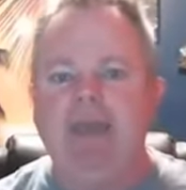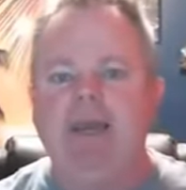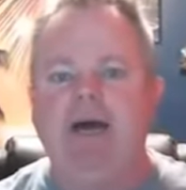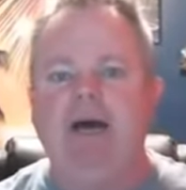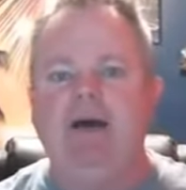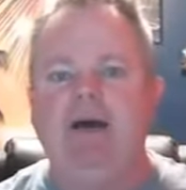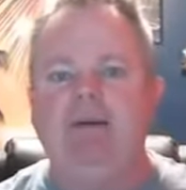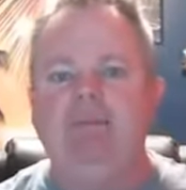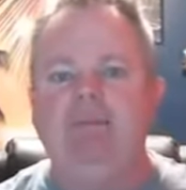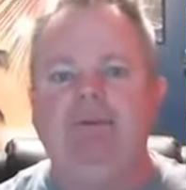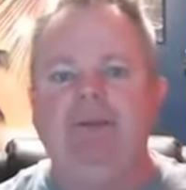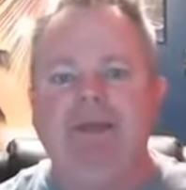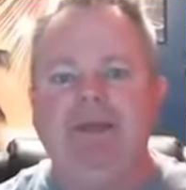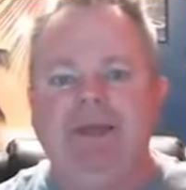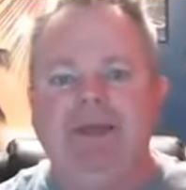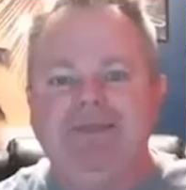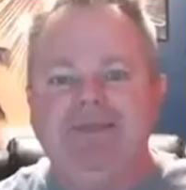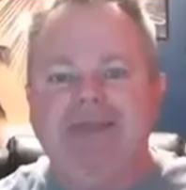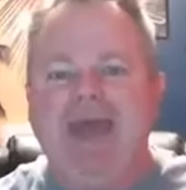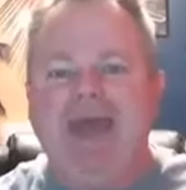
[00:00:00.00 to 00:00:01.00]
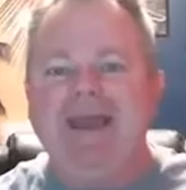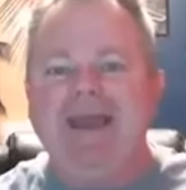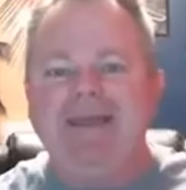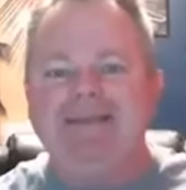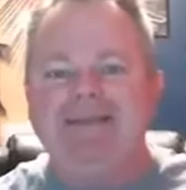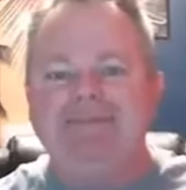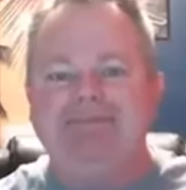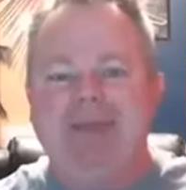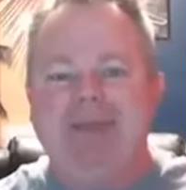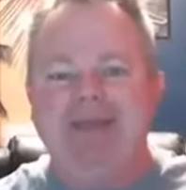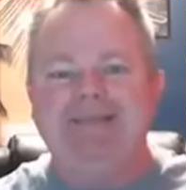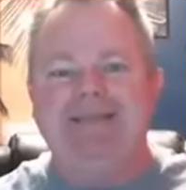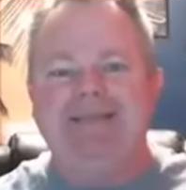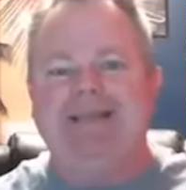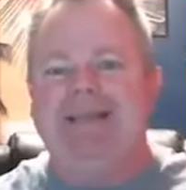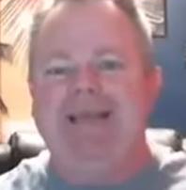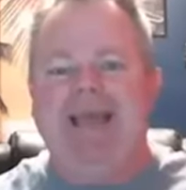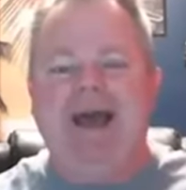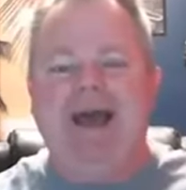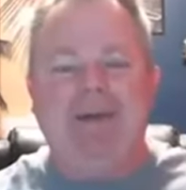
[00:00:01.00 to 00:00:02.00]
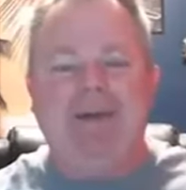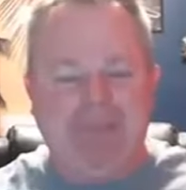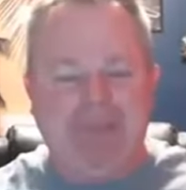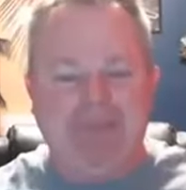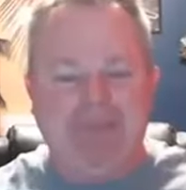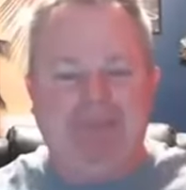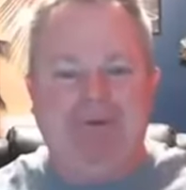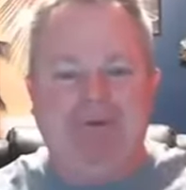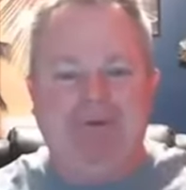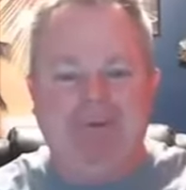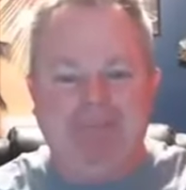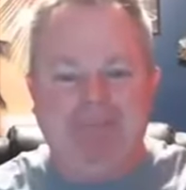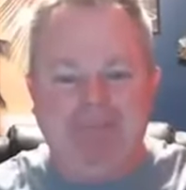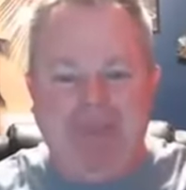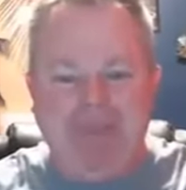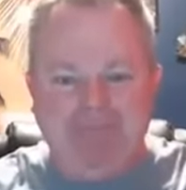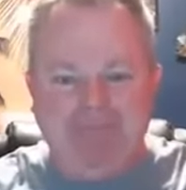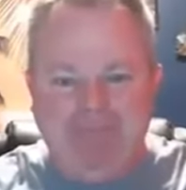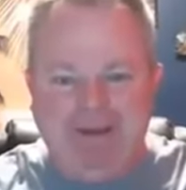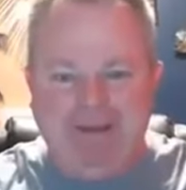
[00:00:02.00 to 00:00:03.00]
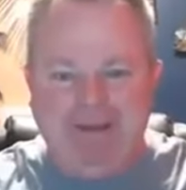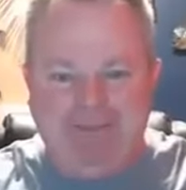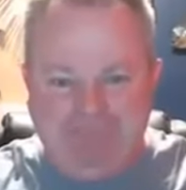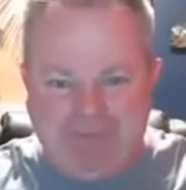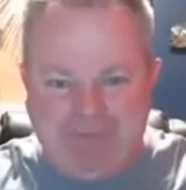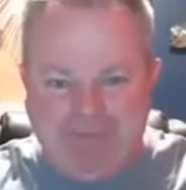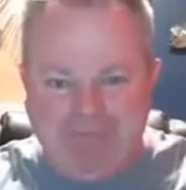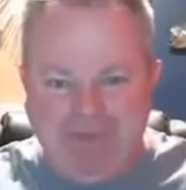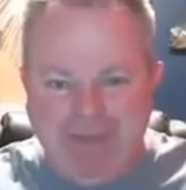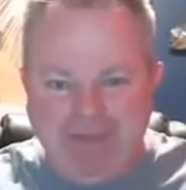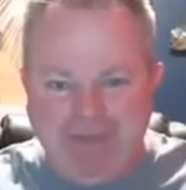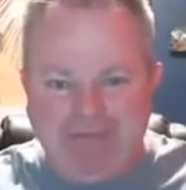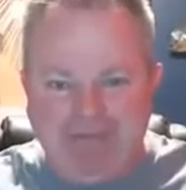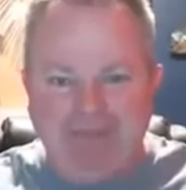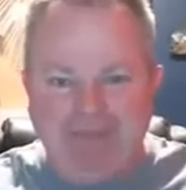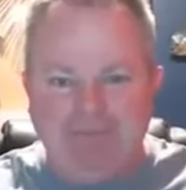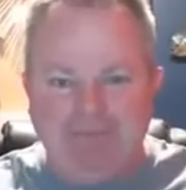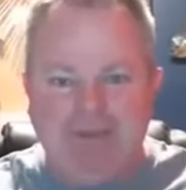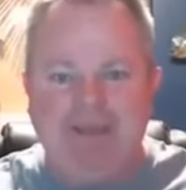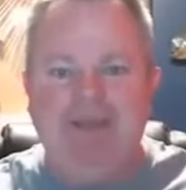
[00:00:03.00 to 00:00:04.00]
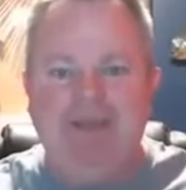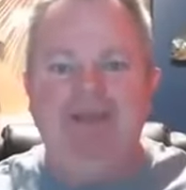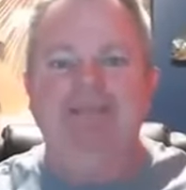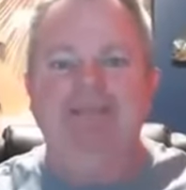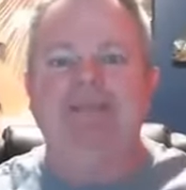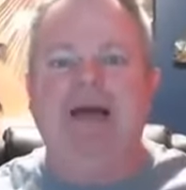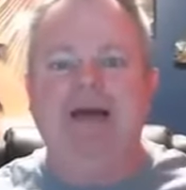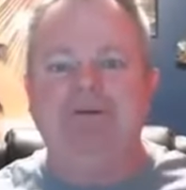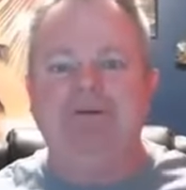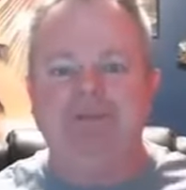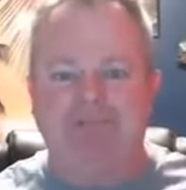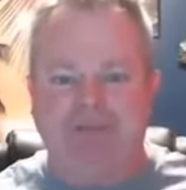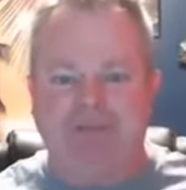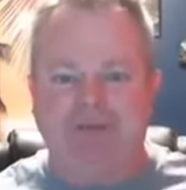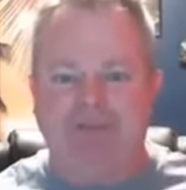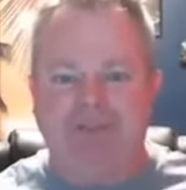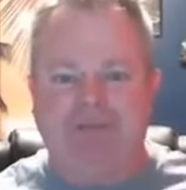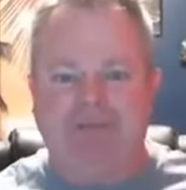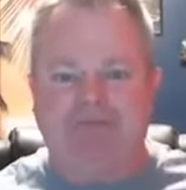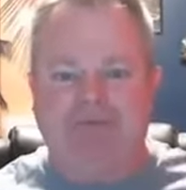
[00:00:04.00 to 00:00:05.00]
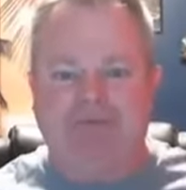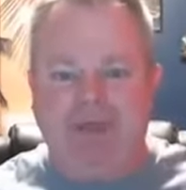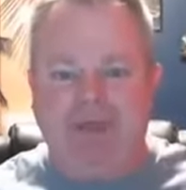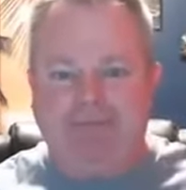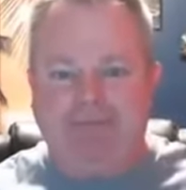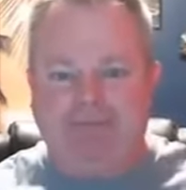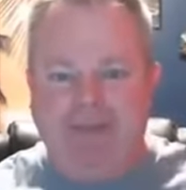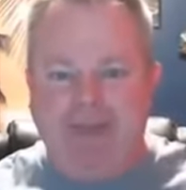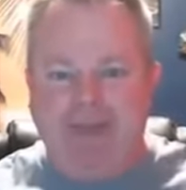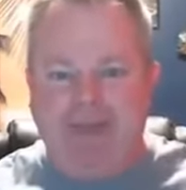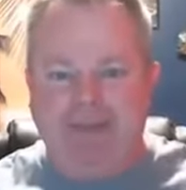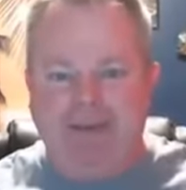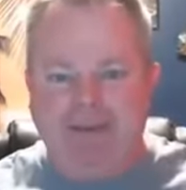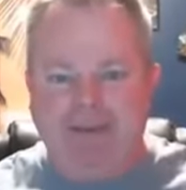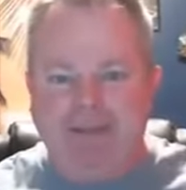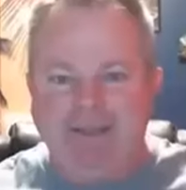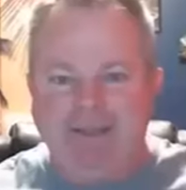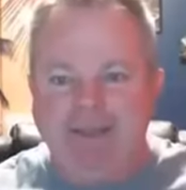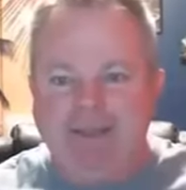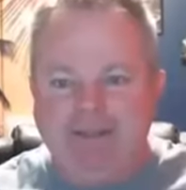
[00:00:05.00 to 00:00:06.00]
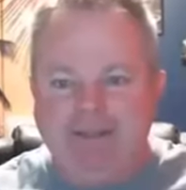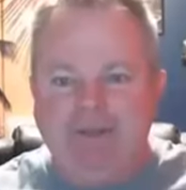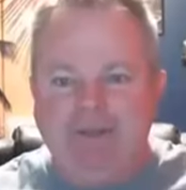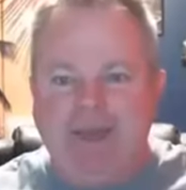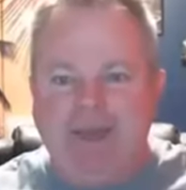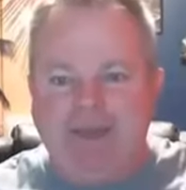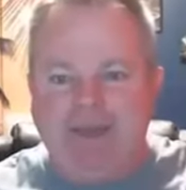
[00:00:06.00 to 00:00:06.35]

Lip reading: And that is basically how people made money from me was because I was searching for that pain, like